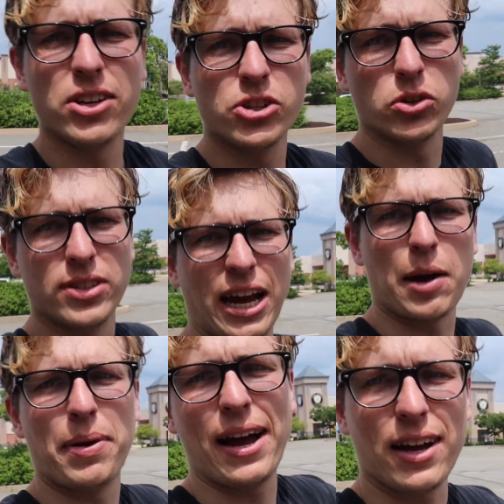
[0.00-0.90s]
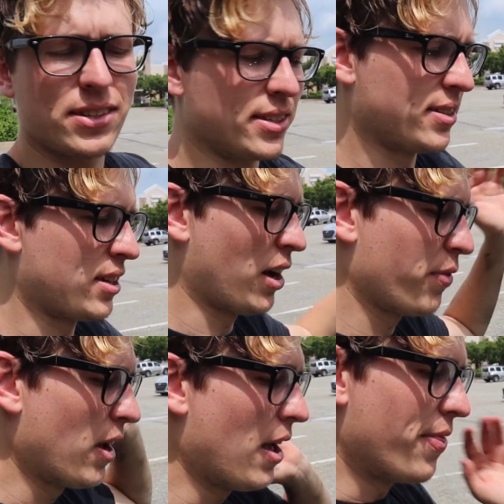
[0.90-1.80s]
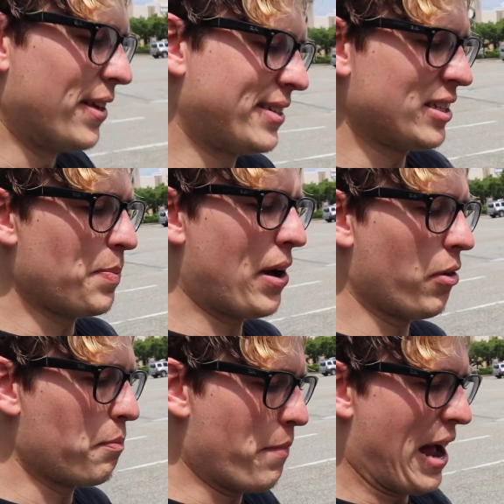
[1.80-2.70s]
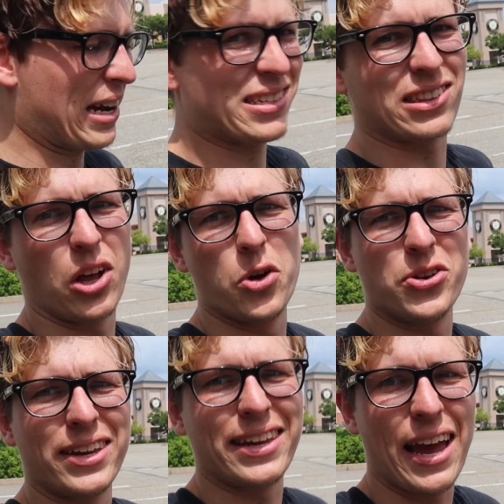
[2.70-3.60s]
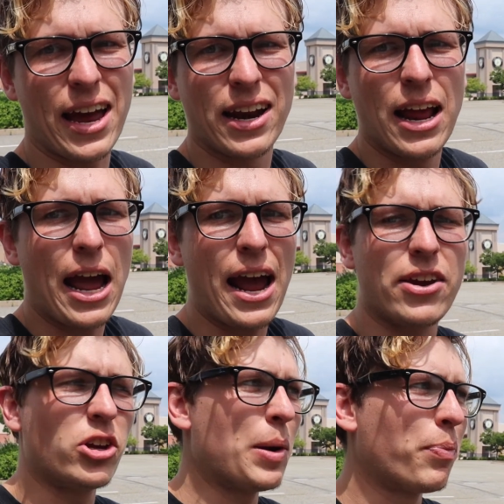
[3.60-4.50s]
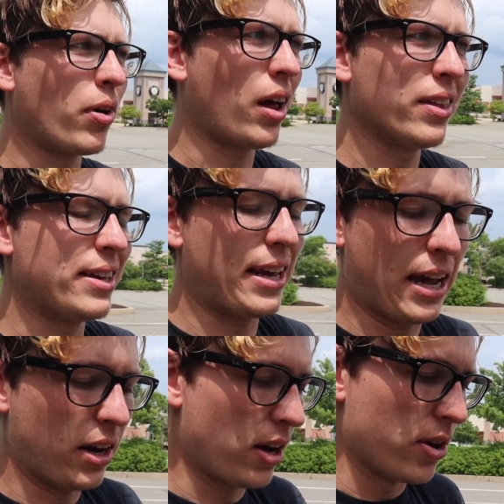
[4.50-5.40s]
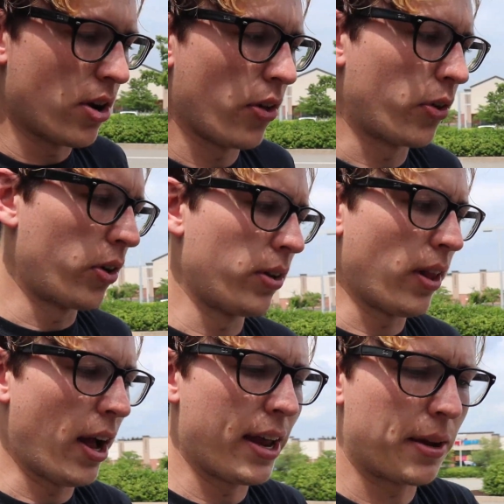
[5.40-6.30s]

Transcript: your top hats and stuff. This is about max low you can get, and you could probably get another like